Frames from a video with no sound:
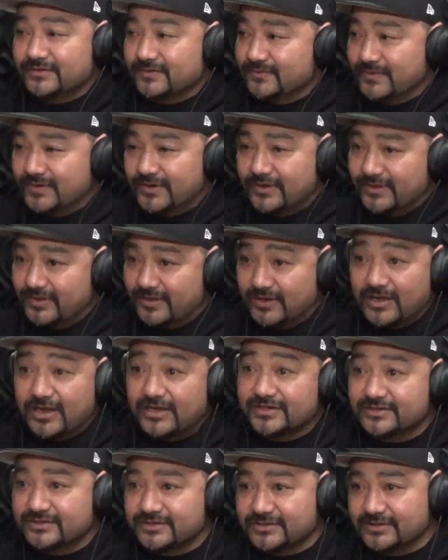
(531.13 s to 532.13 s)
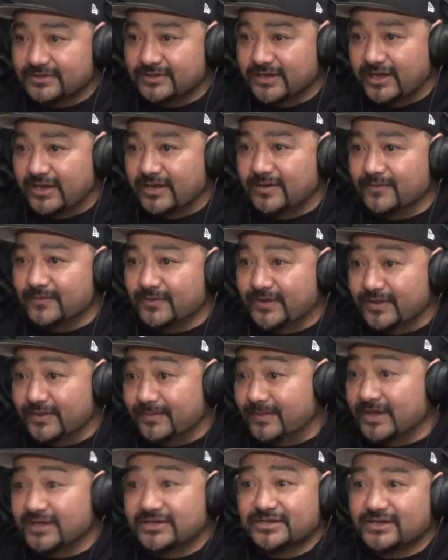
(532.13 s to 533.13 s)
so where the lights and where the
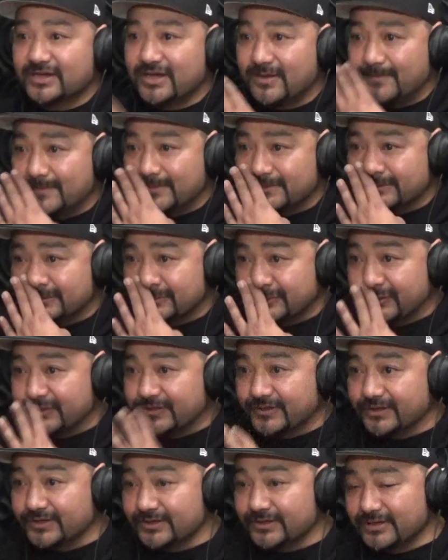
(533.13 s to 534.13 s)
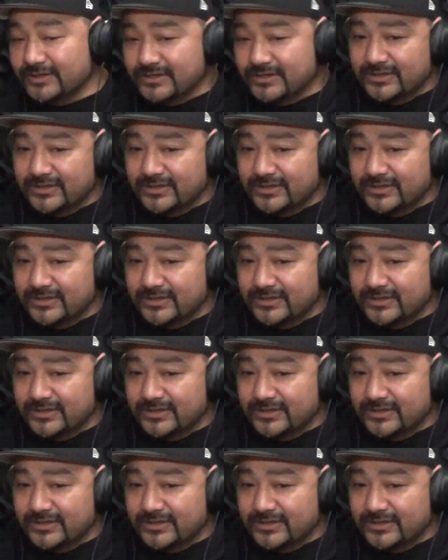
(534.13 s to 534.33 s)
magic happens, sort of thing.